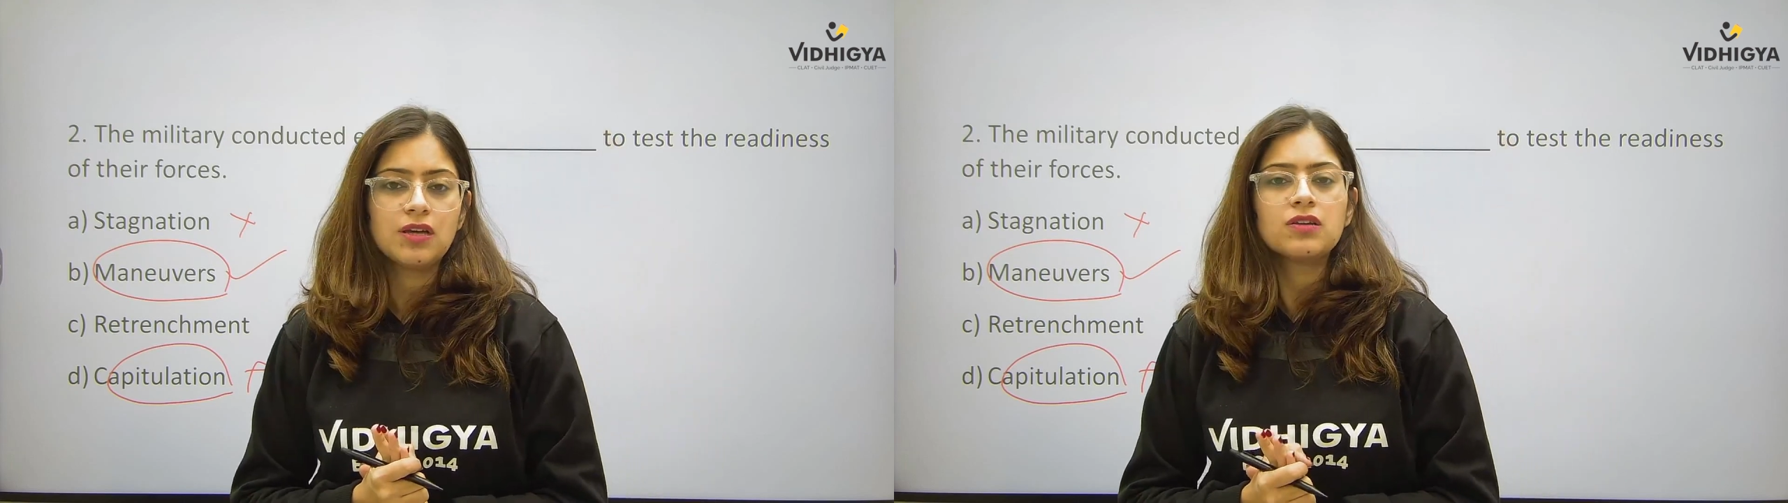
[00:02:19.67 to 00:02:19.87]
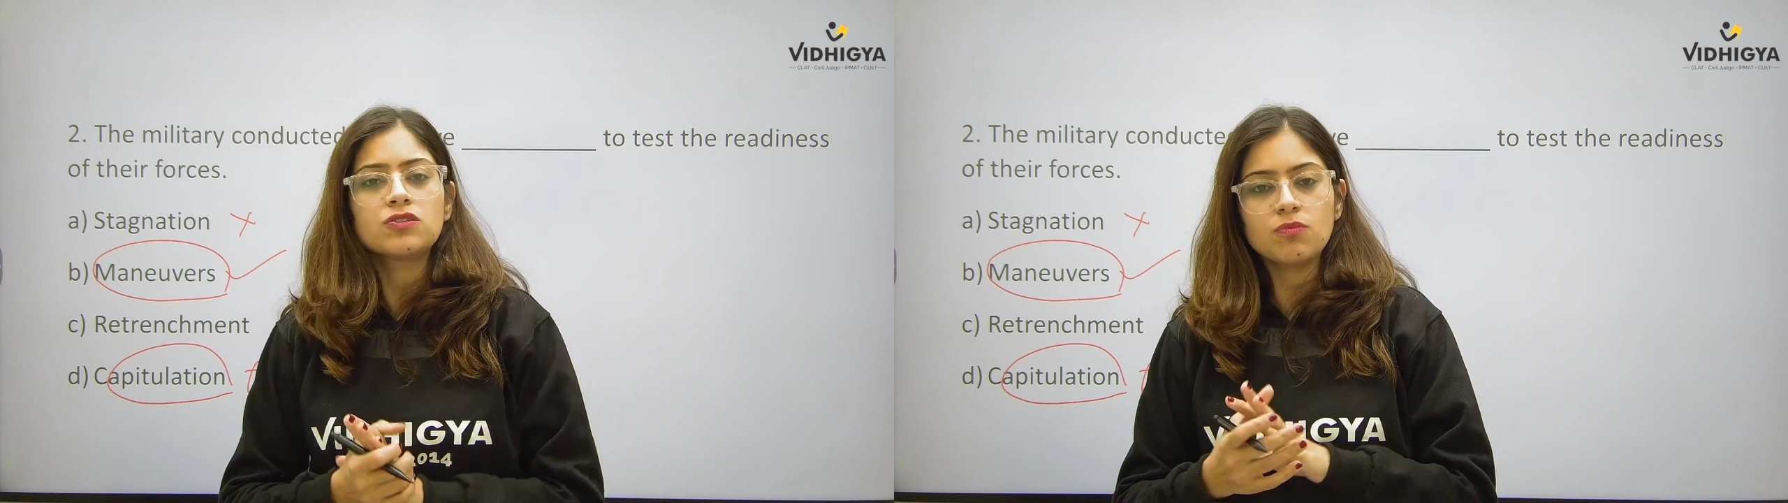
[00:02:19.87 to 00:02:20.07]

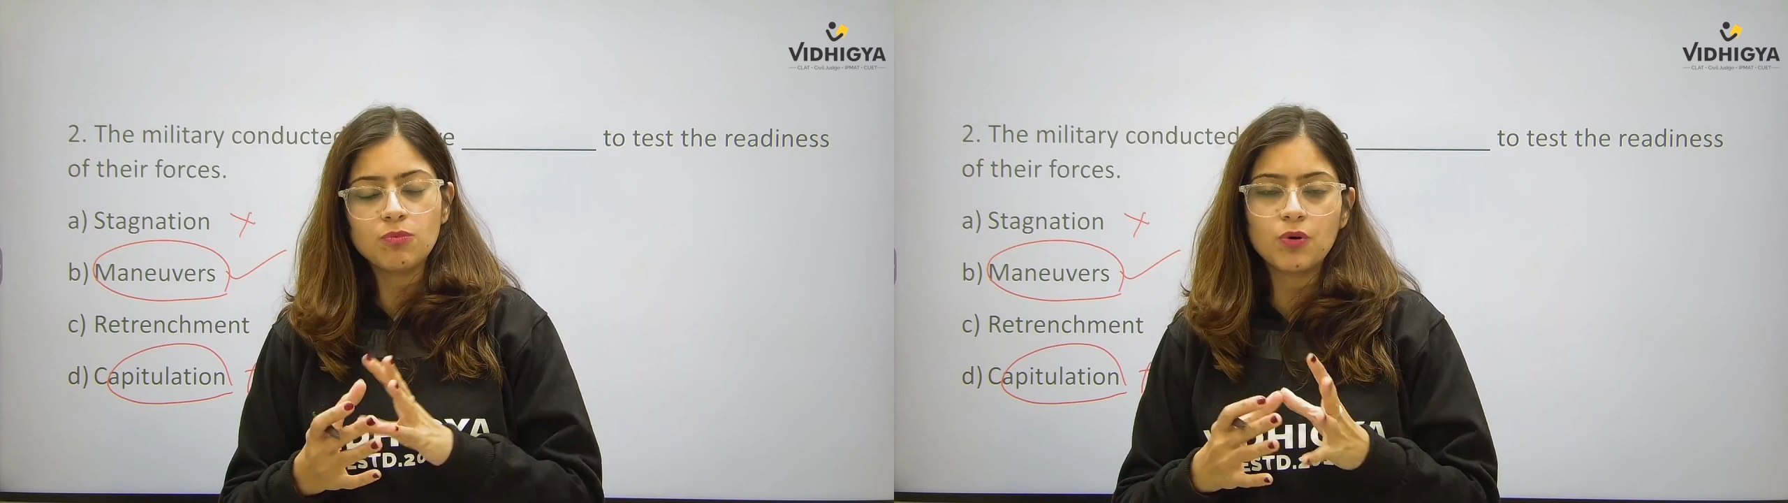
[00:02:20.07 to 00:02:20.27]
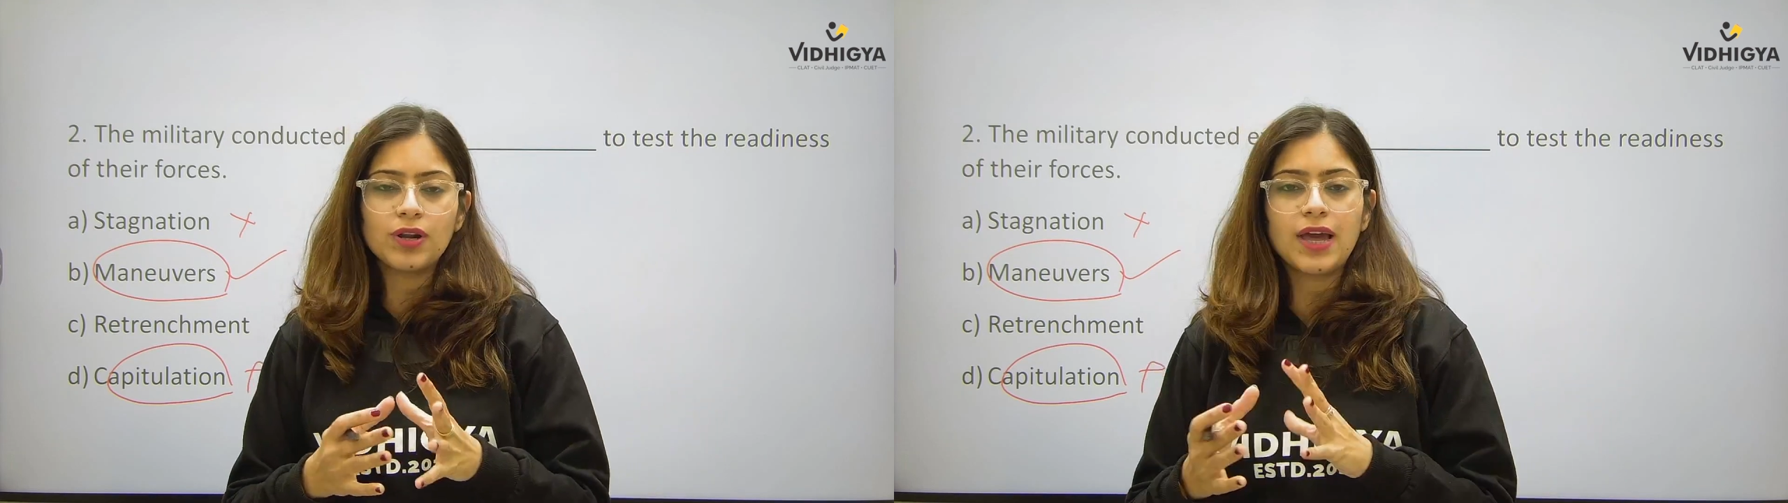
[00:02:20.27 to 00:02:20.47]
So
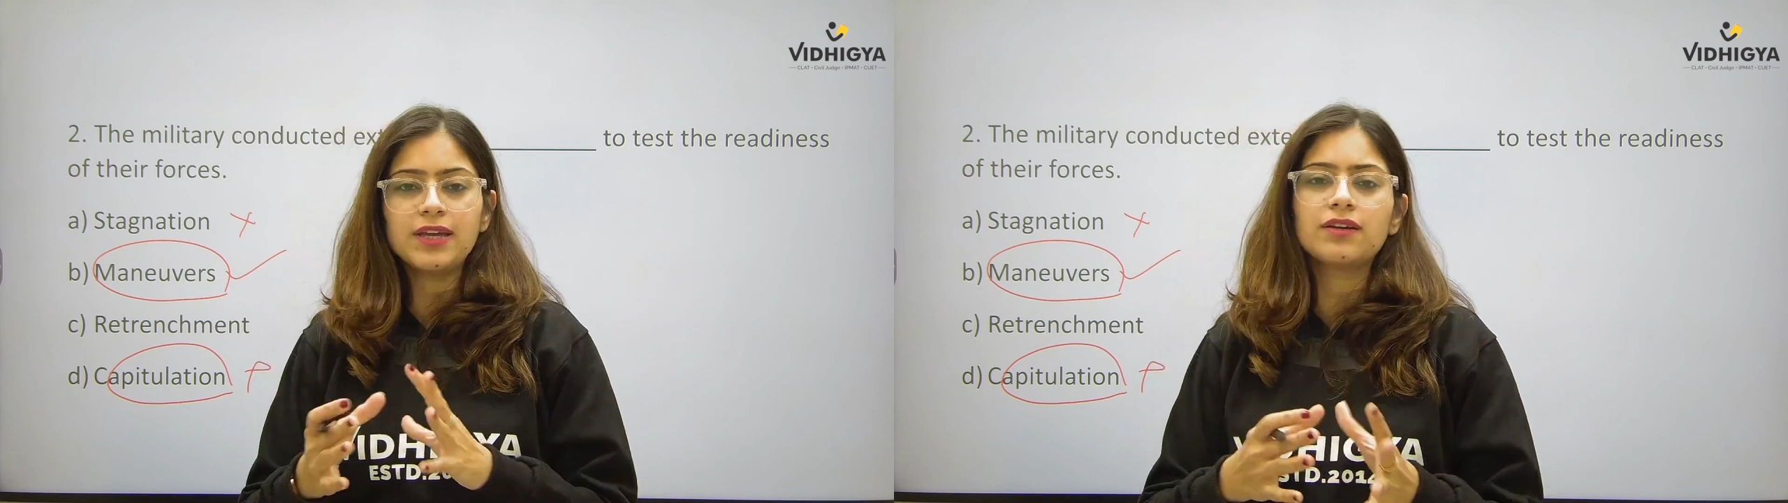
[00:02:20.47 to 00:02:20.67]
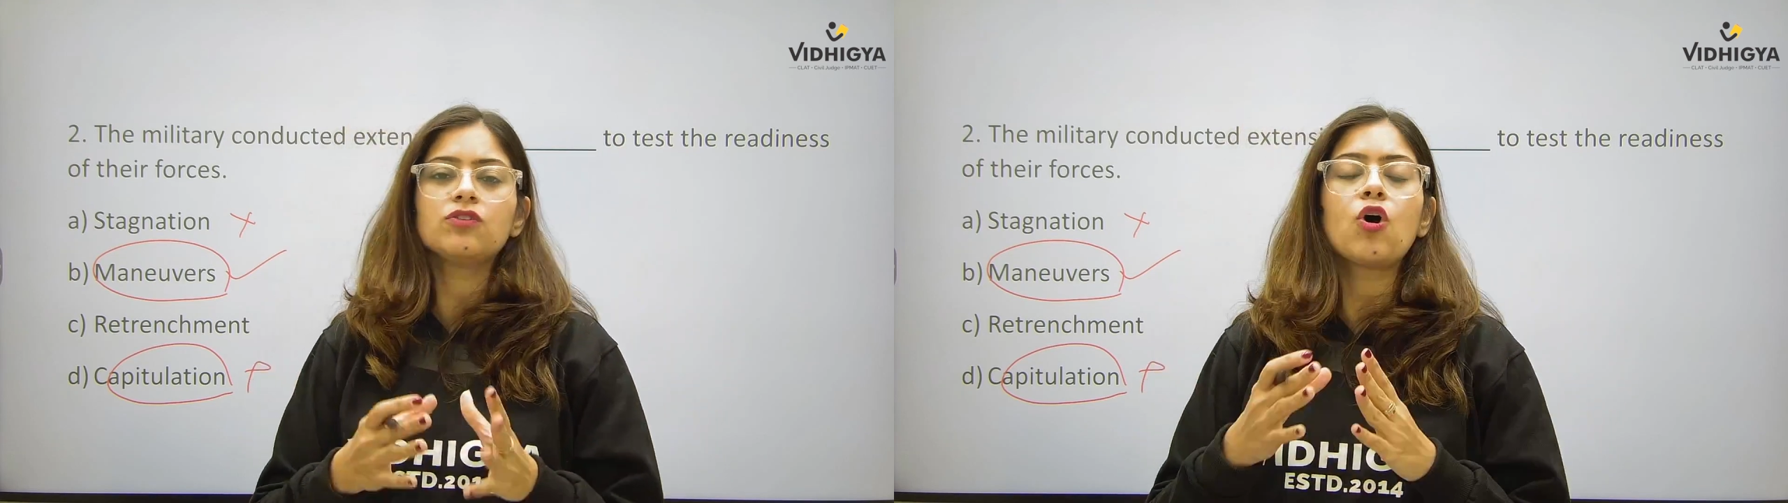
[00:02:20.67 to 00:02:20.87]
more
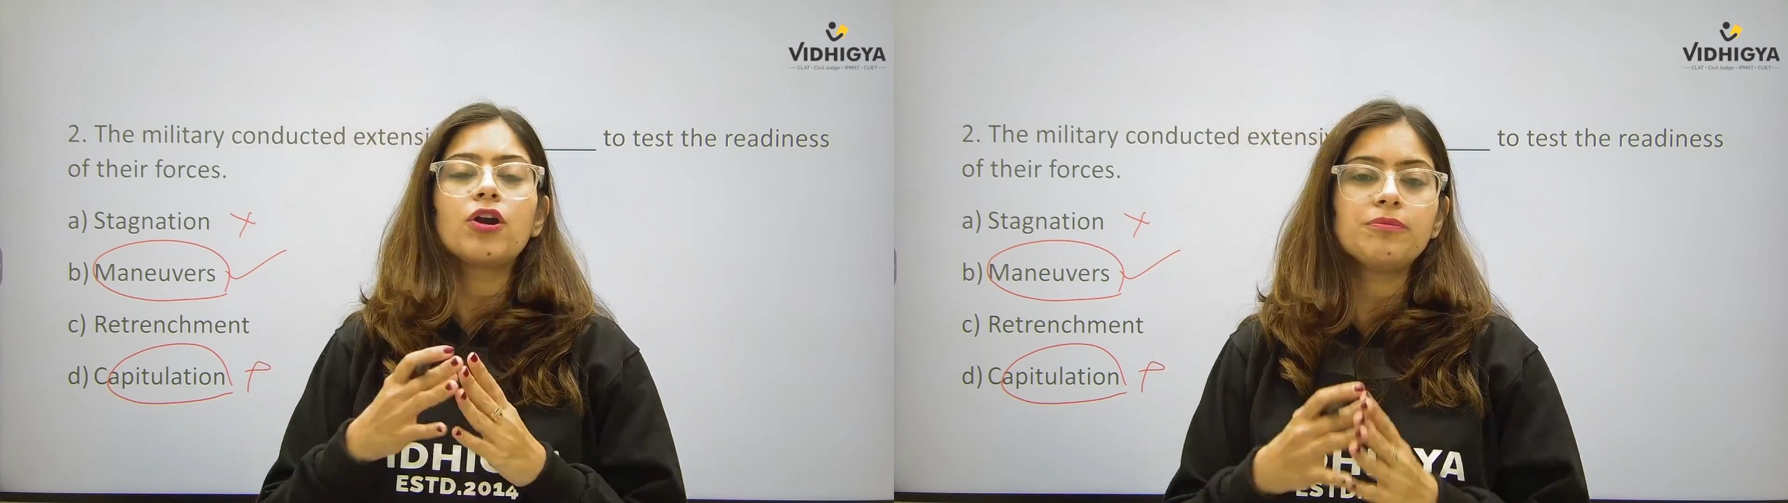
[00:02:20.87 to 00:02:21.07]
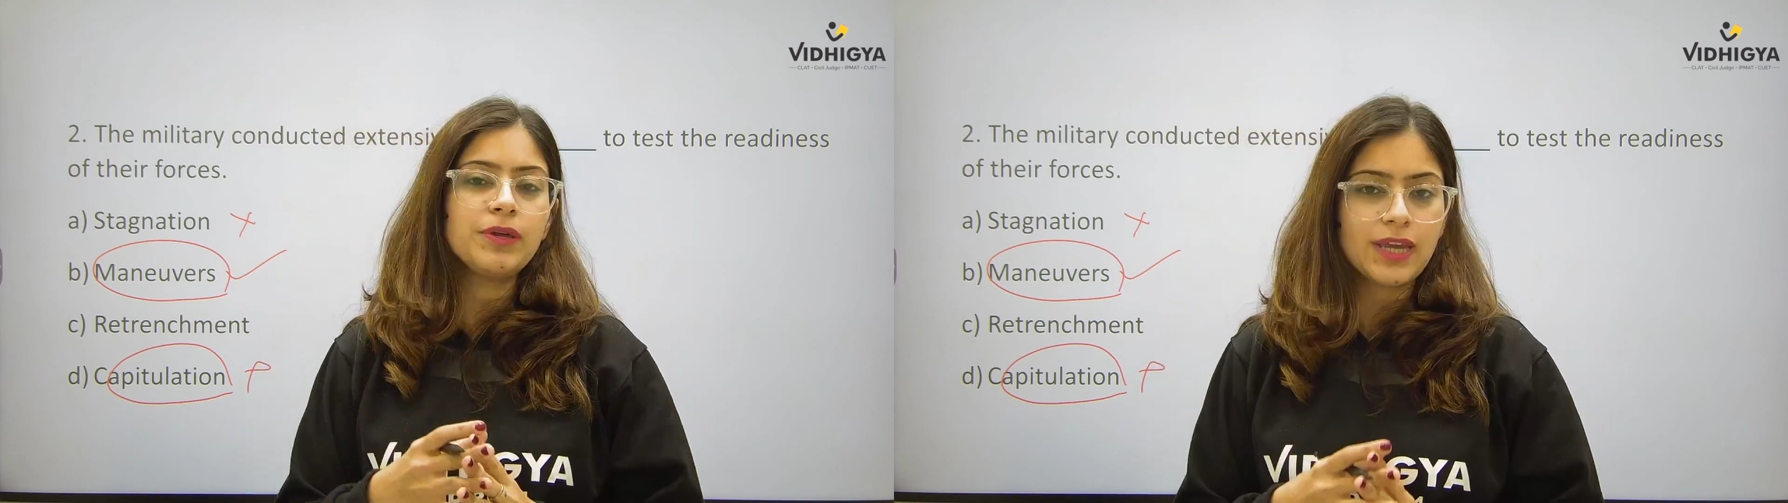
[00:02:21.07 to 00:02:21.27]
like
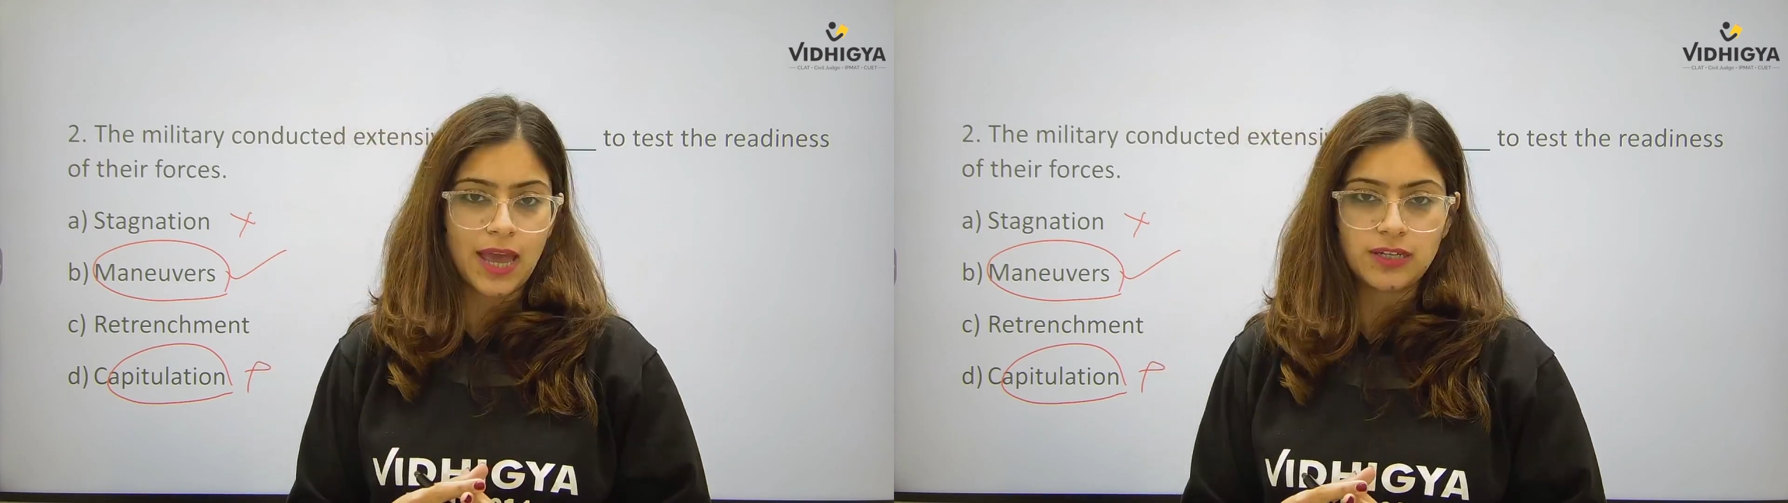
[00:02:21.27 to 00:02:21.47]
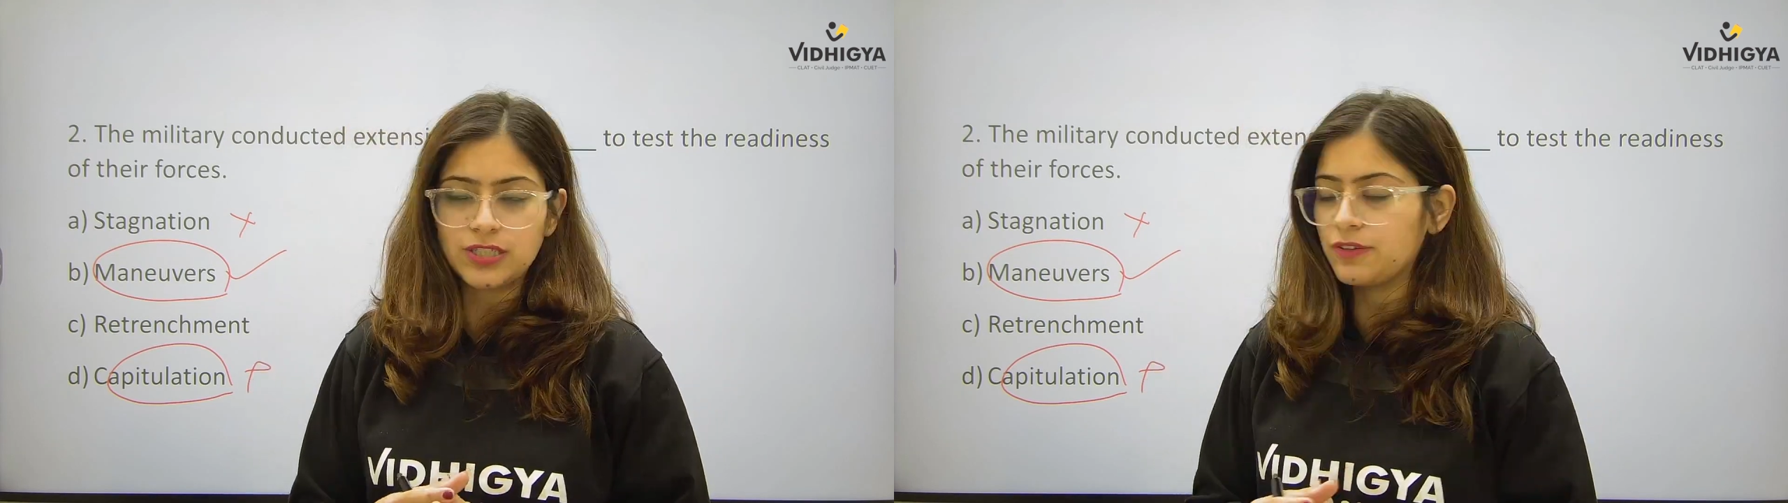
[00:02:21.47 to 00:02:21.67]
not being
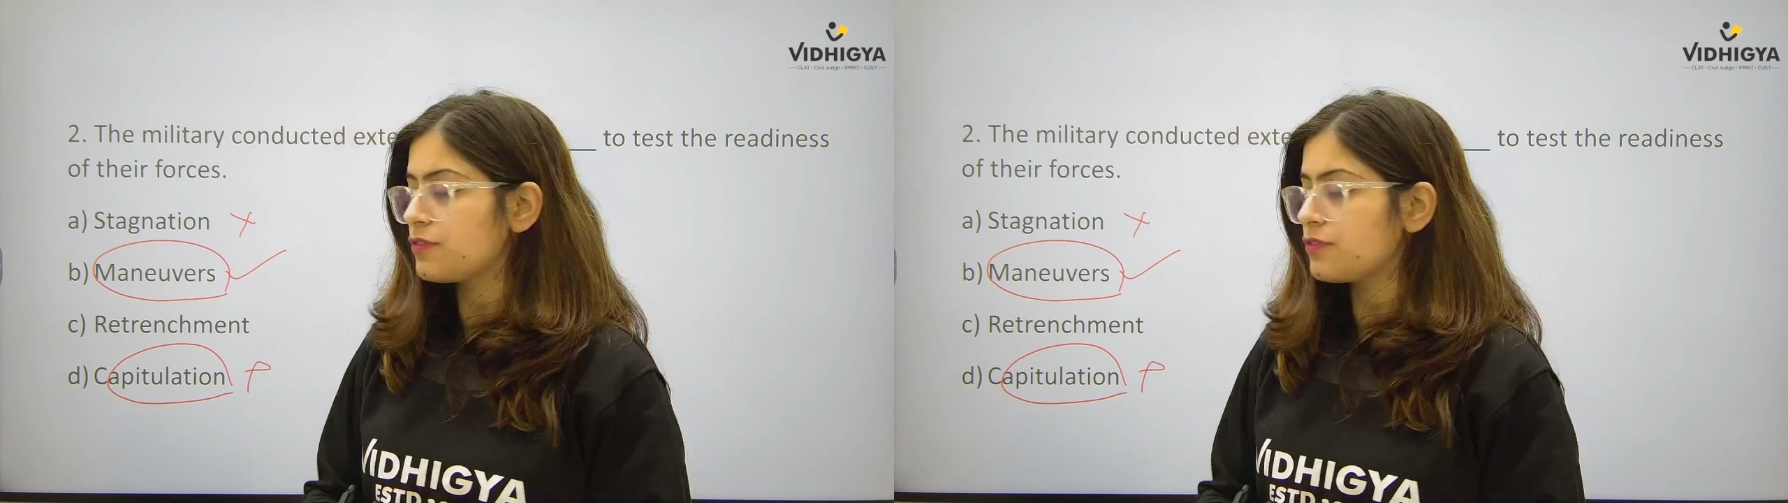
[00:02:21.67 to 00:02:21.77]
active.